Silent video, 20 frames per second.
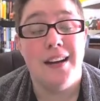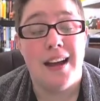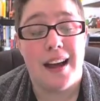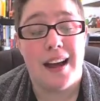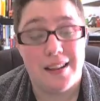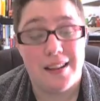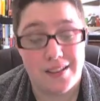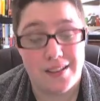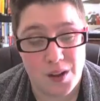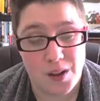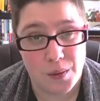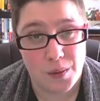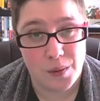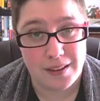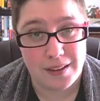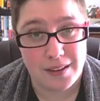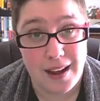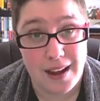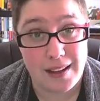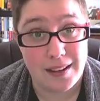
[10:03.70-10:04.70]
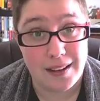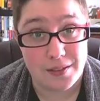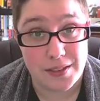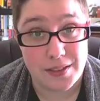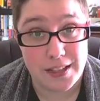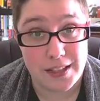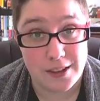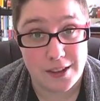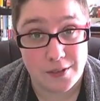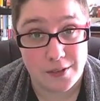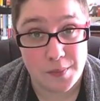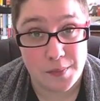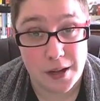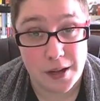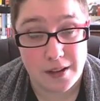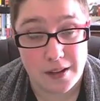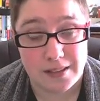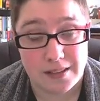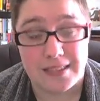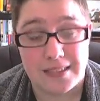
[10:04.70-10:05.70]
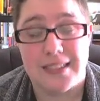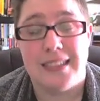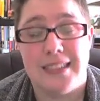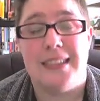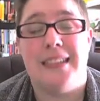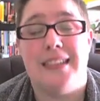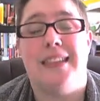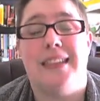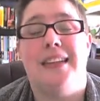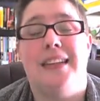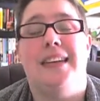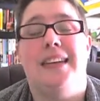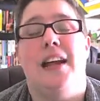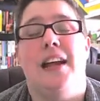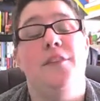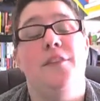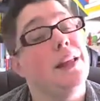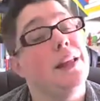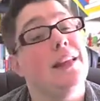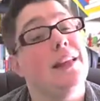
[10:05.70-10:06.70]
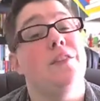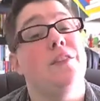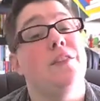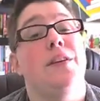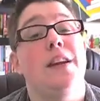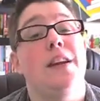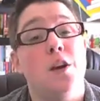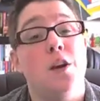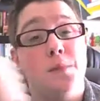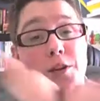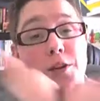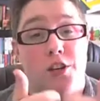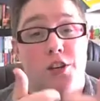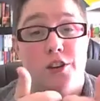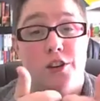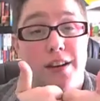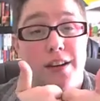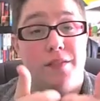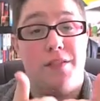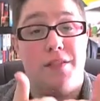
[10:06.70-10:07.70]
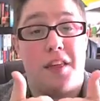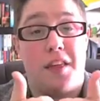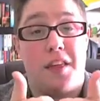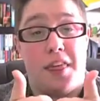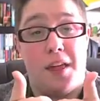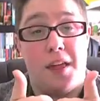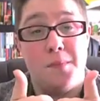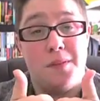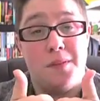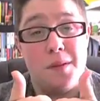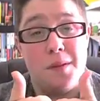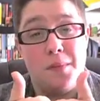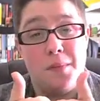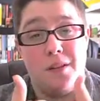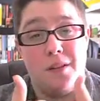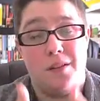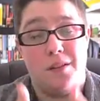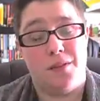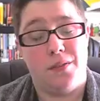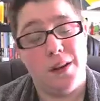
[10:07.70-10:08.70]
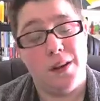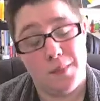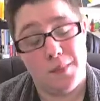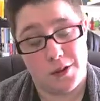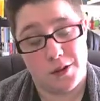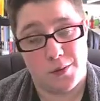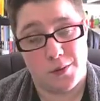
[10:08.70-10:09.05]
As always, I love to hear from y'all. If you liked the video, be sure to give it a thumbs up. It is very much